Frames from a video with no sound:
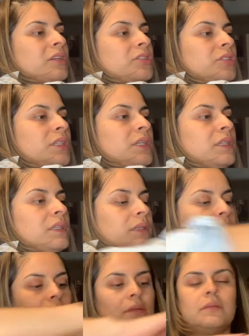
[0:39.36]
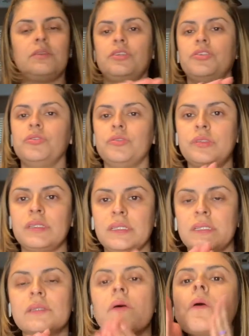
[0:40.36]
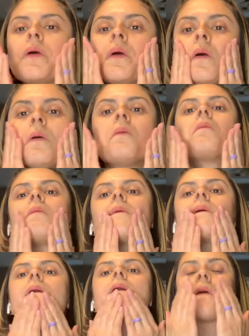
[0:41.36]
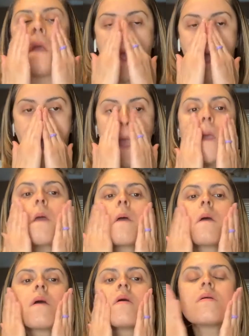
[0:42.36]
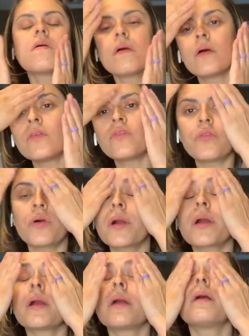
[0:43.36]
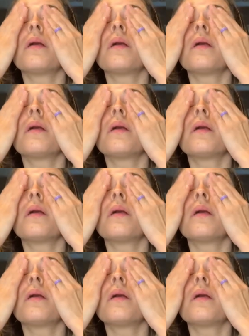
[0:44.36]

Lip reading: the foundation. It's wonderful. I really like this oil too because it's multi-purpose, so